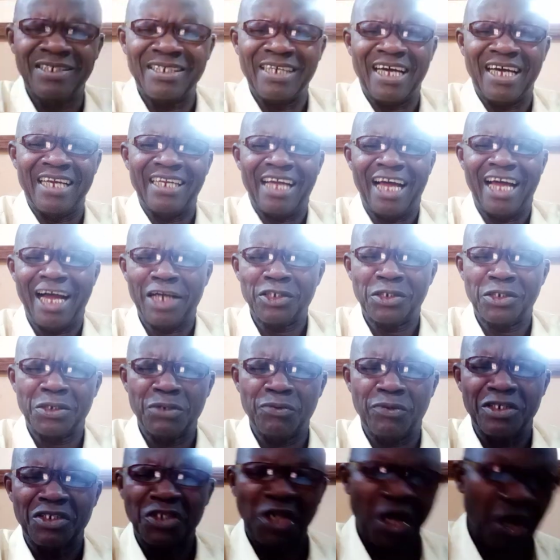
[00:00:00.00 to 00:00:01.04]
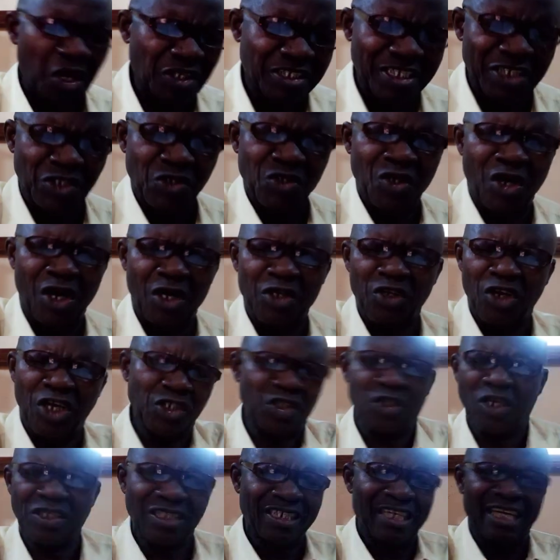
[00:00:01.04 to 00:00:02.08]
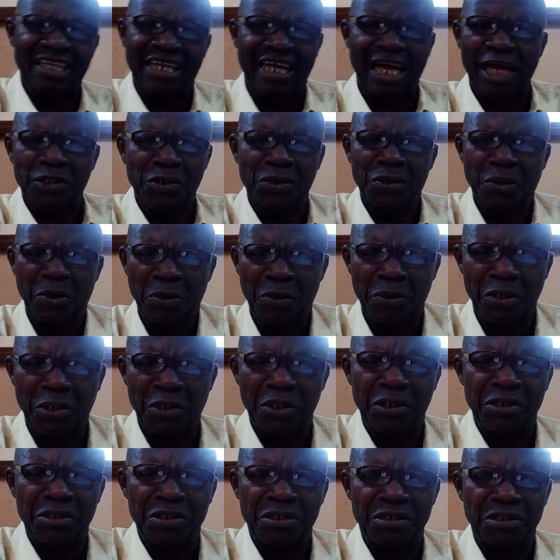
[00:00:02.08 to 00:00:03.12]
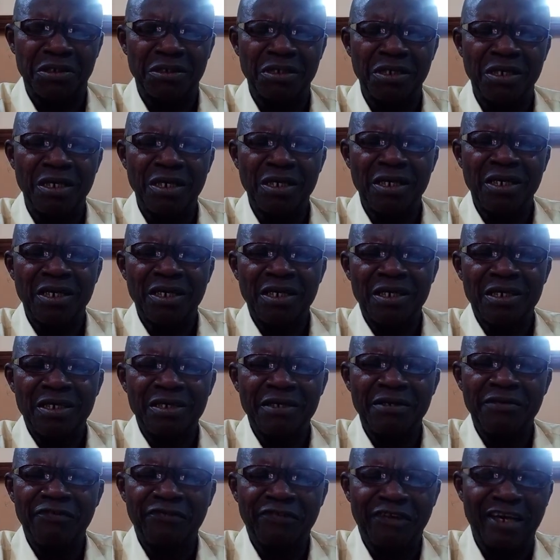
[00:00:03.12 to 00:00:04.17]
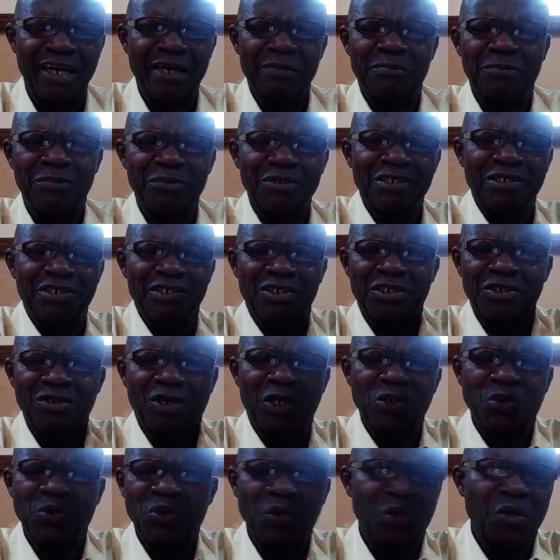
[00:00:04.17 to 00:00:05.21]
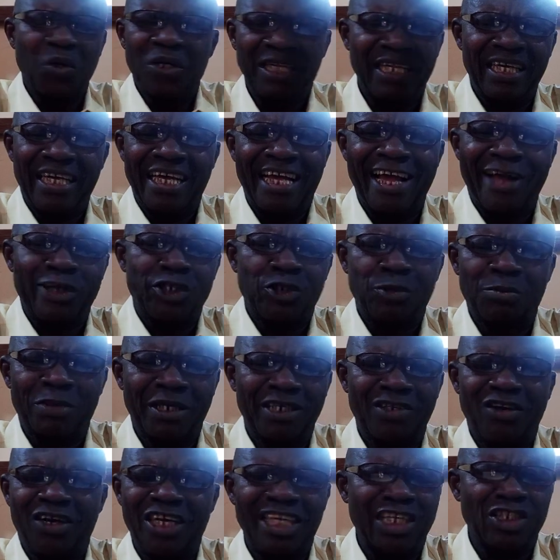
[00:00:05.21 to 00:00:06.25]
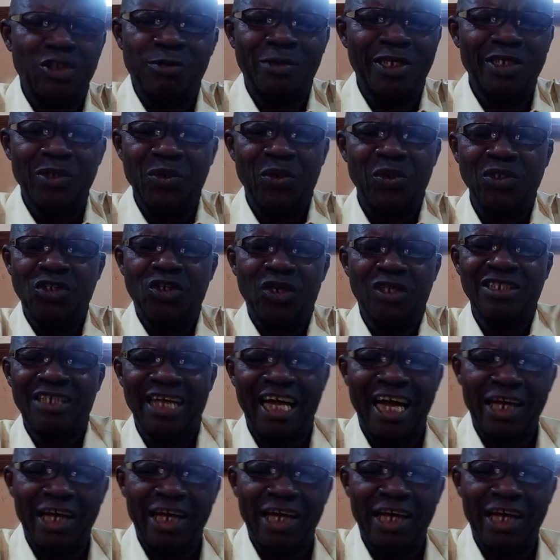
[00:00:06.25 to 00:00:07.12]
is an action word. Not at all, not just an action word. A verb is not only express, not expressing just